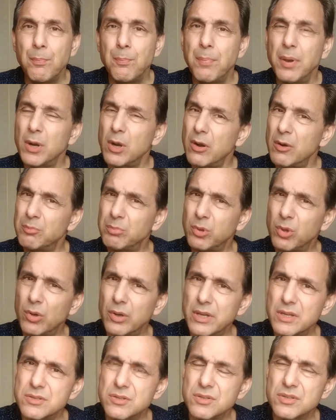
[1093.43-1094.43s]
But our
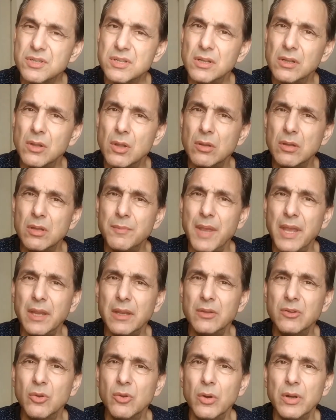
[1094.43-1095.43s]
employees are still only
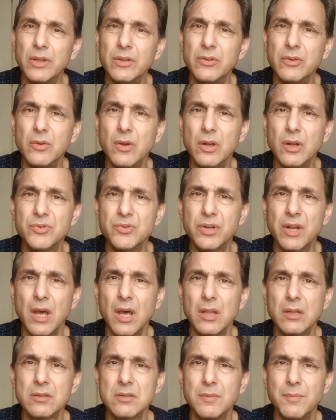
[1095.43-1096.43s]
making $2,200
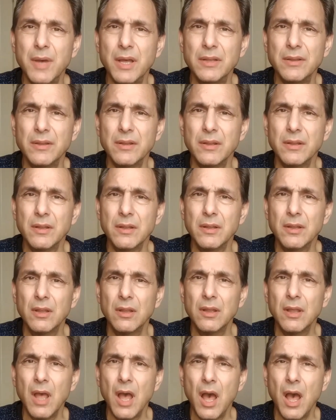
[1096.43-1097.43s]
a month.
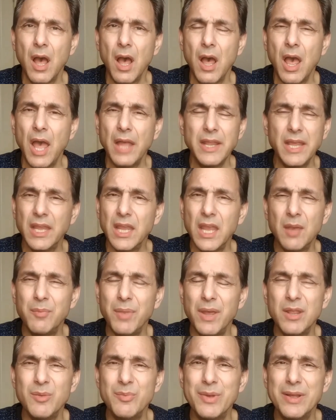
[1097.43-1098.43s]
And they can't
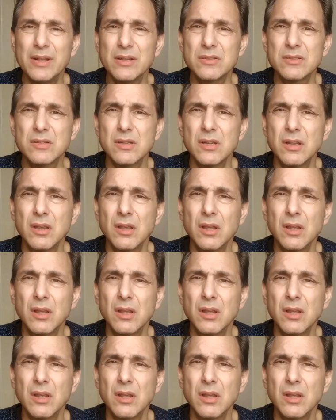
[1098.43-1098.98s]
pay the bills.